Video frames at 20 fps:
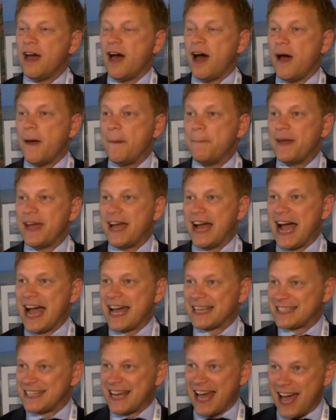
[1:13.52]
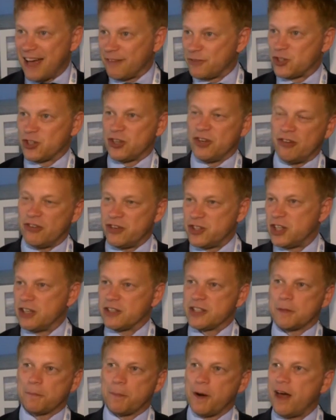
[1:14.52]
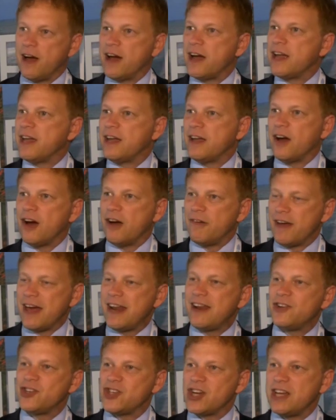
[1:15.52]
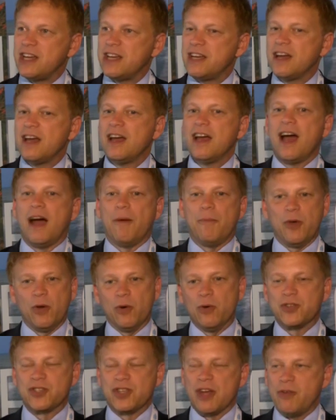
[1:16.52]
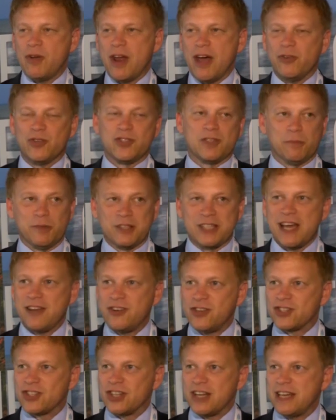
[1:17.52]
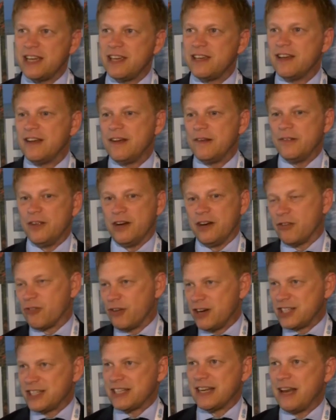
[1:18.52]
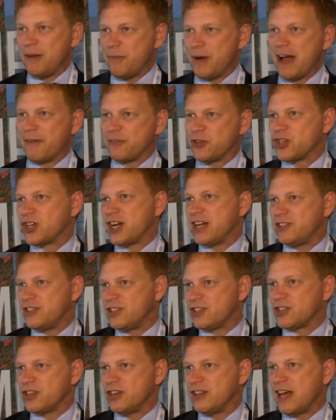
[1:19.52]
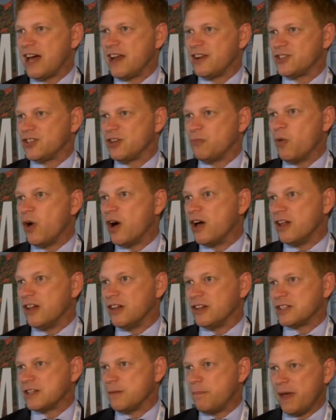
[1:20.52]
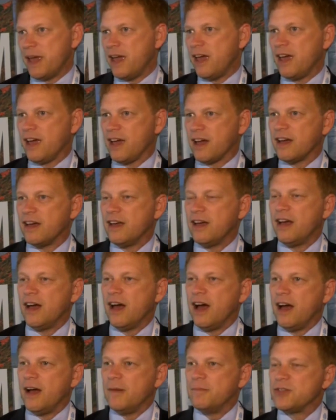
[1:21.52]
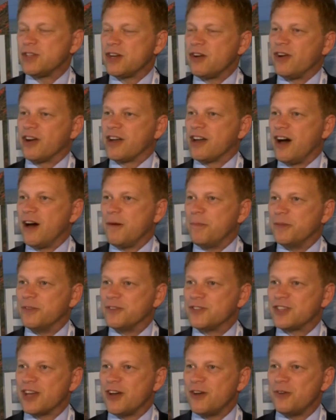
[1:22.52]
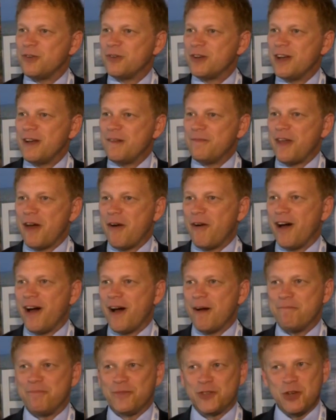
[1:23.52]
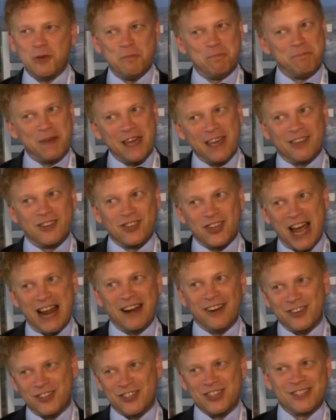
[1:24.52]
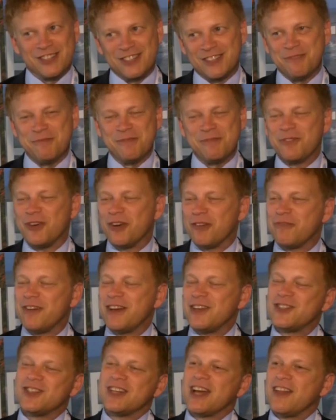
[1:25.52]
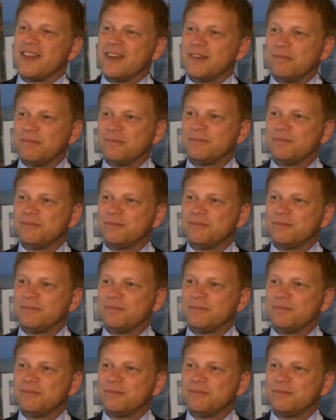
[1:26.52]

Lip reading: it has to have security of supply of energy, and we also know simultaneously that increasingly we have to transition that as a world to being zero carbon. So there are two big challenges that we've got to face together.